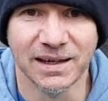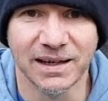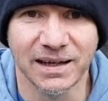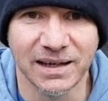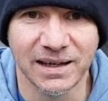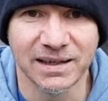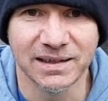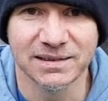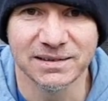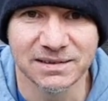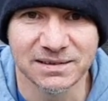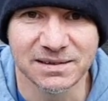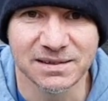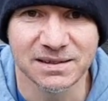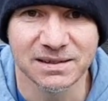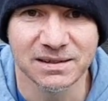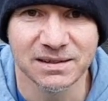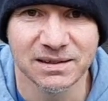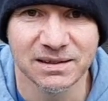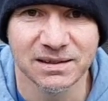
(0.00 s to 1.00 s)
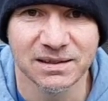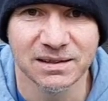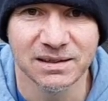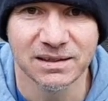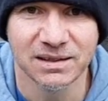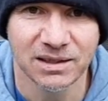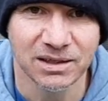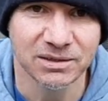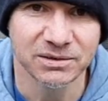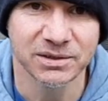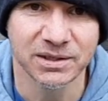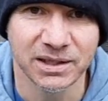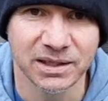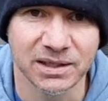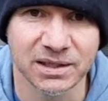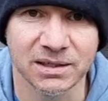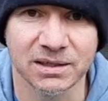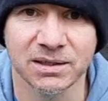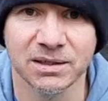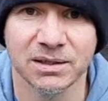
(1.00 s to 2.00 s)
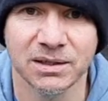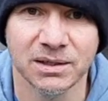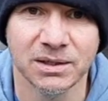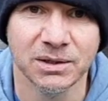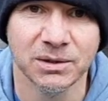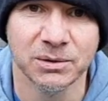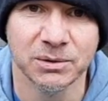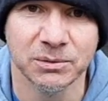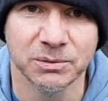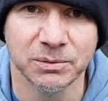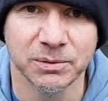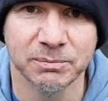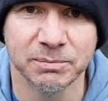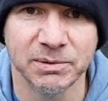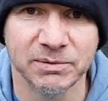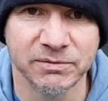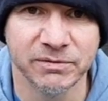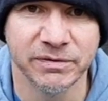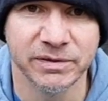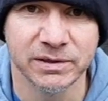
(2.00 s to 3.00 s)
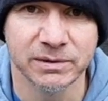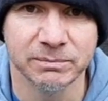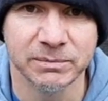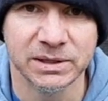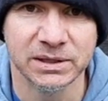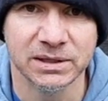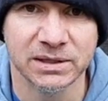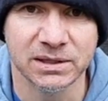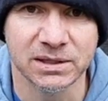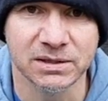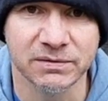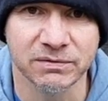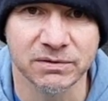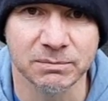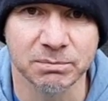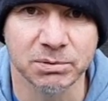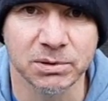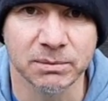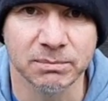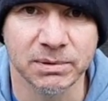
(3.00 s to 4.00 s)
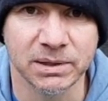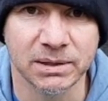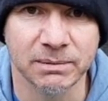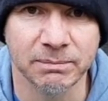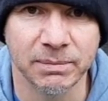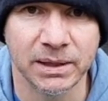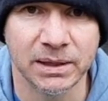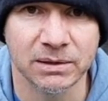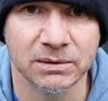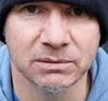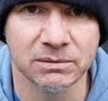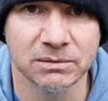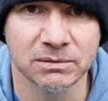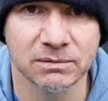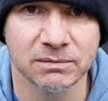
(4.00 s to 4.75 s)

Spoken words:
And oh yeah, we've been filming this for probably about